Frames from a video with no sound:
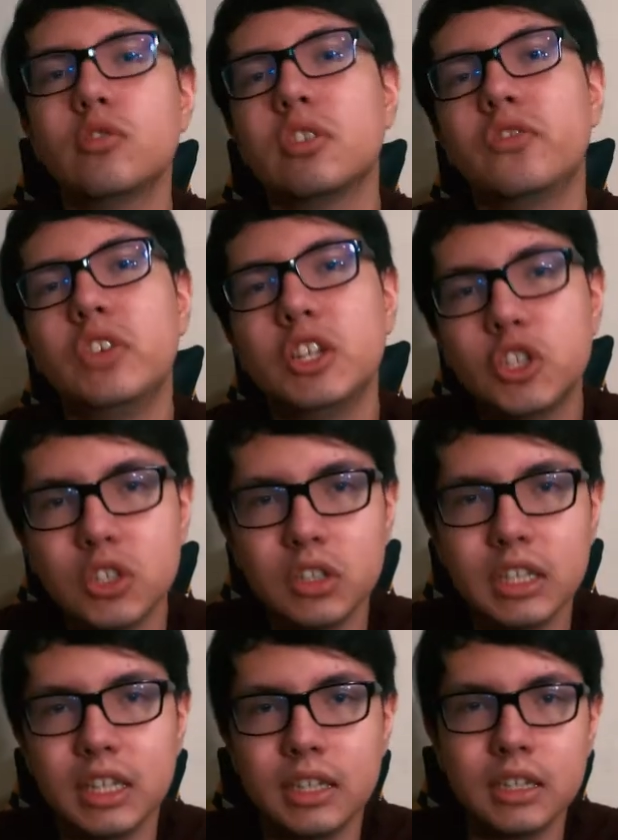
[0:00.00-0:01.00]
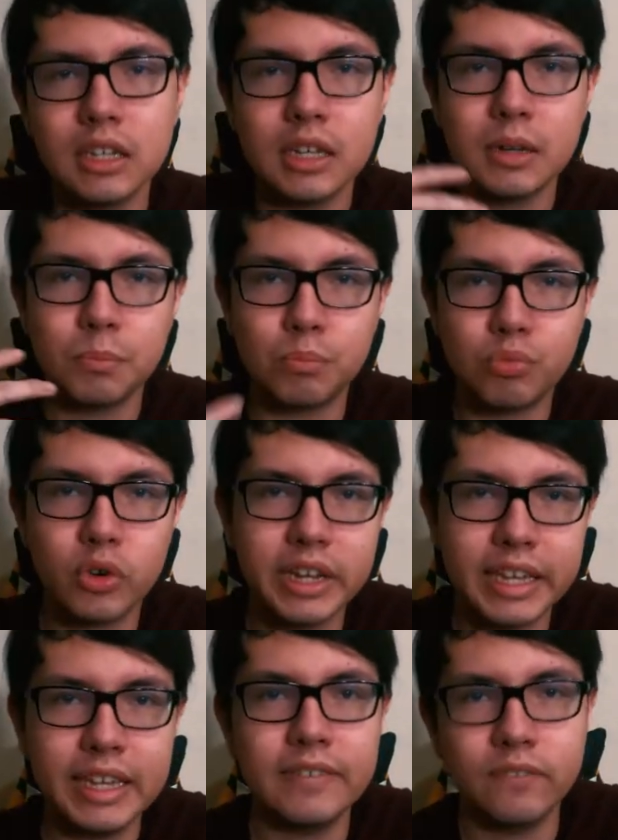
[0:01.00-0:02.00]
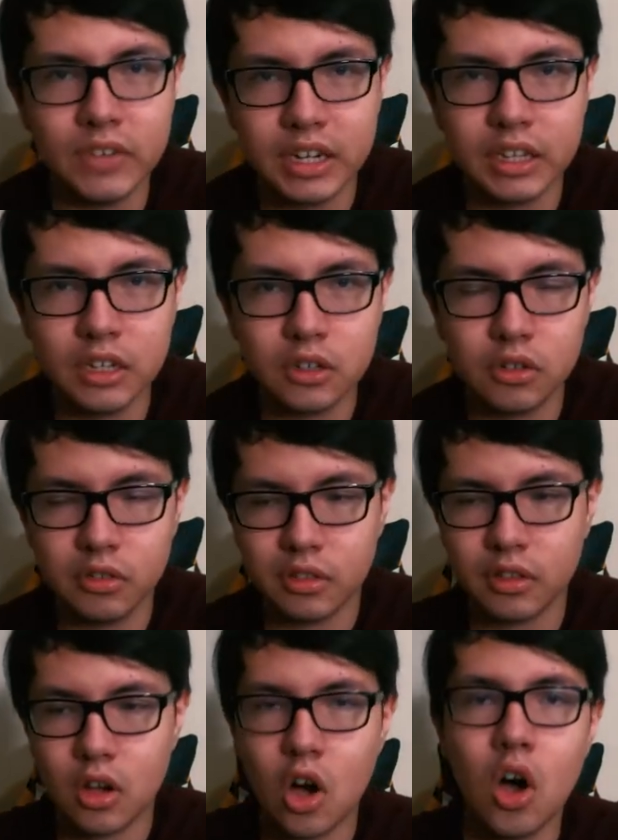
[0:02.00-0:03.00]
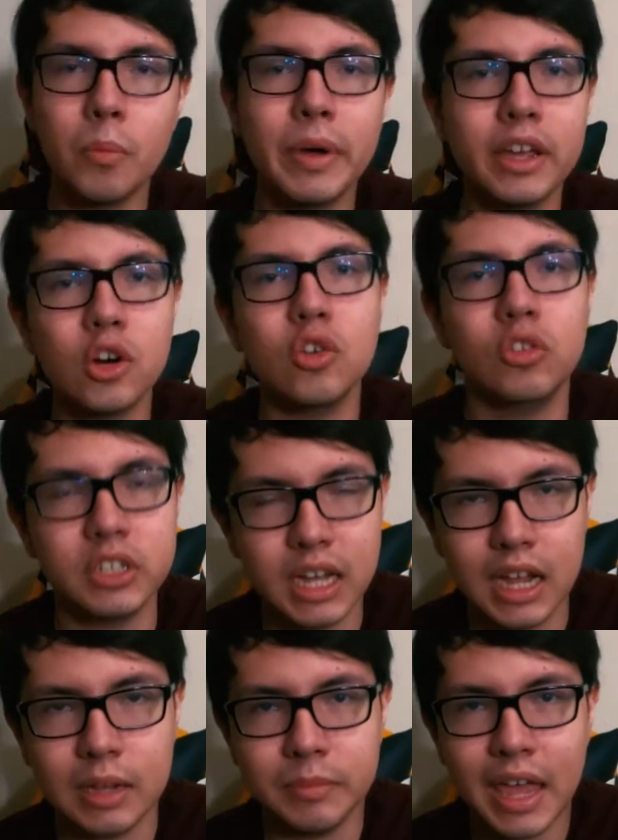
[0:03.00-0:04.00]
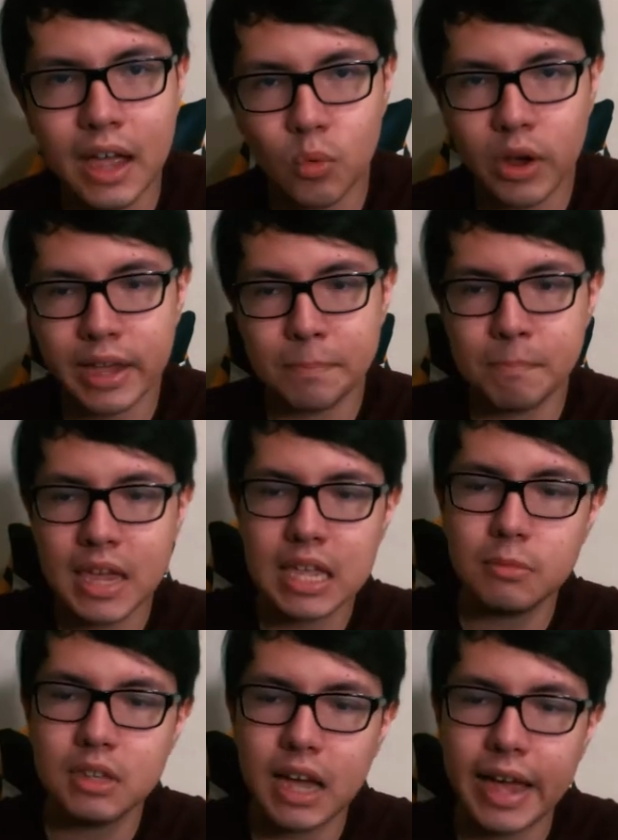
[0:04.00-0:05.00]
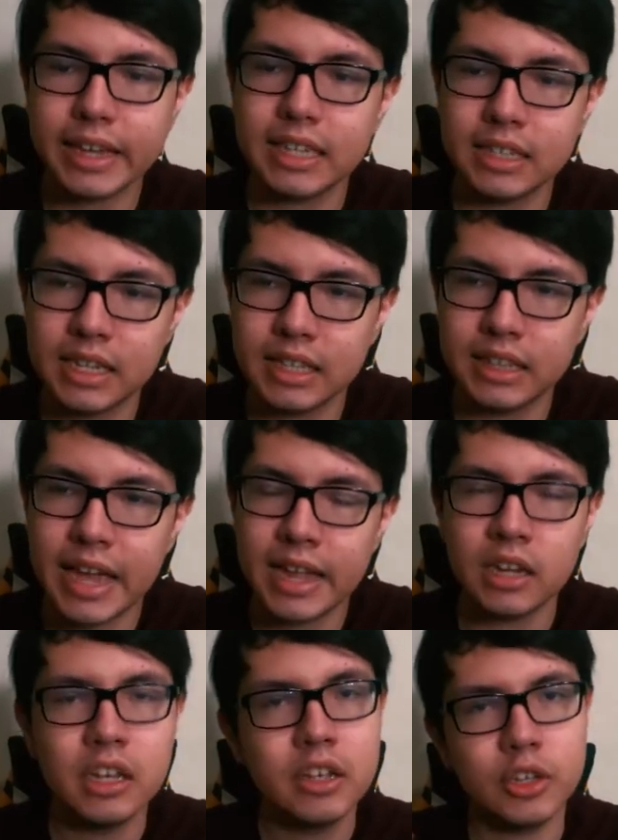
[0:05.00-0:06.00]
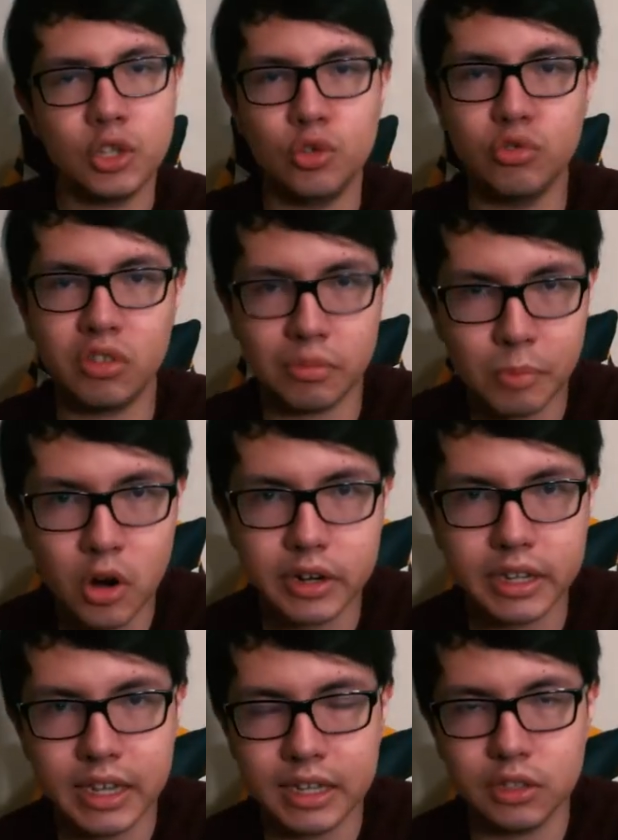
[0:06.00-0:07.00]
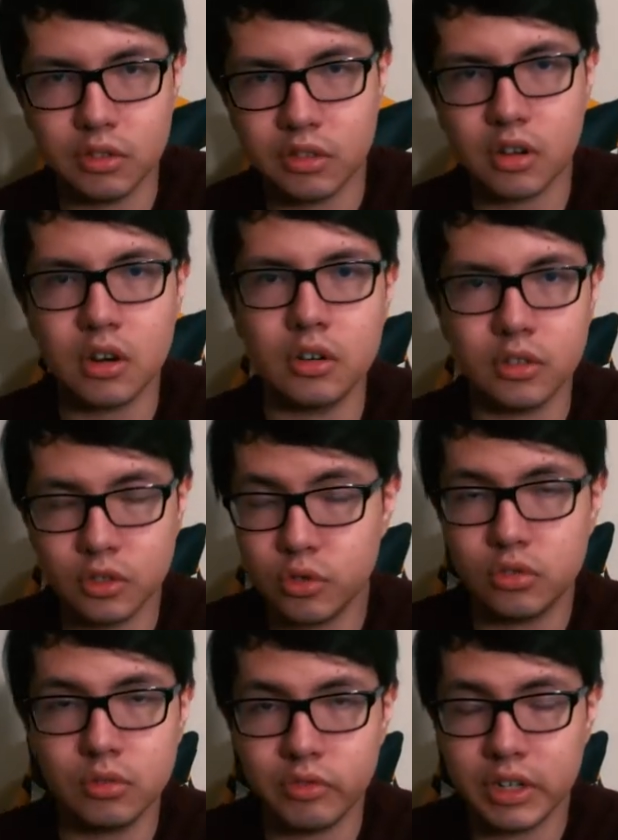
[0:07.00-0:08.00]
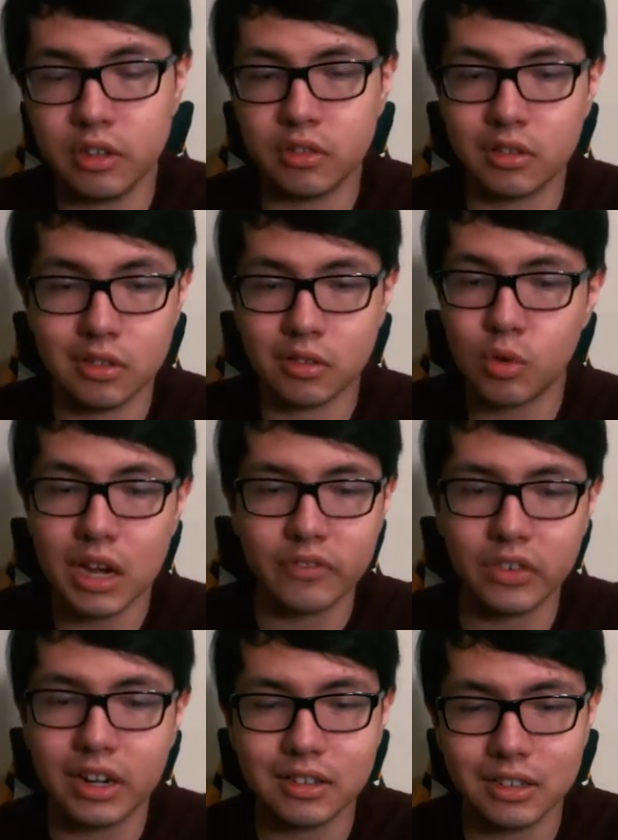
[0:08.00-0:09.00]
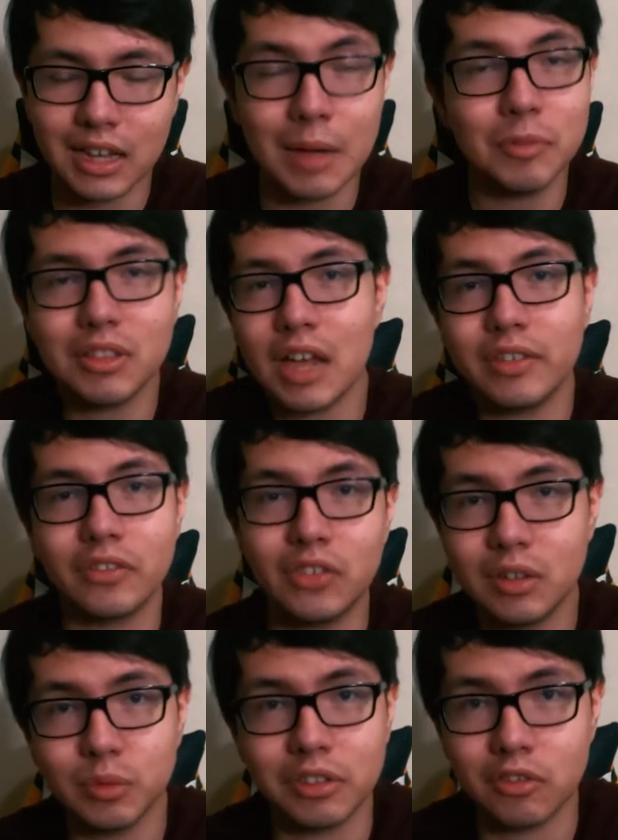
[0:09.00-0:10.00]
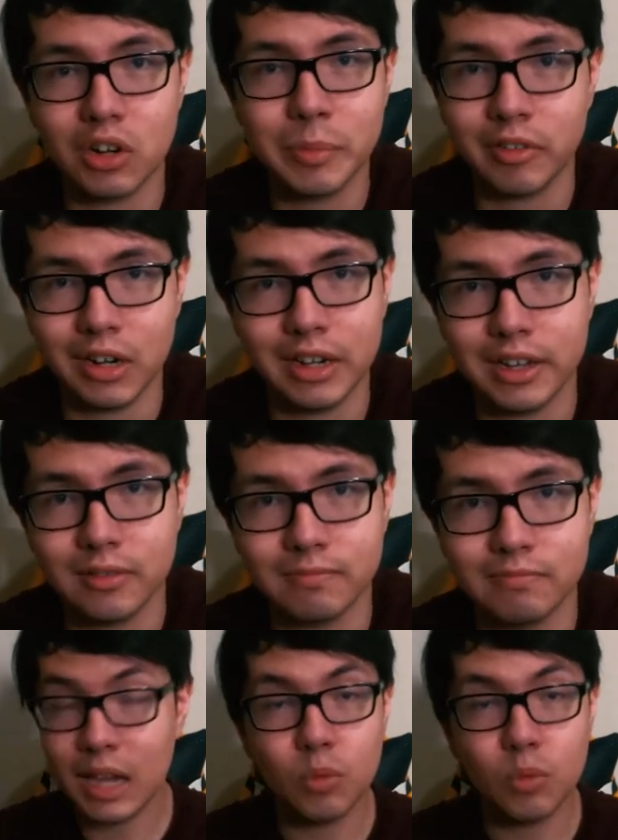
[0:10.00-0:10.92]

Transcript: want to officially bring in videos on my own time. That way, maybe I could get that huge spark again to start YouTube videos, because quite frankly, I'm just having fun with streaming right now.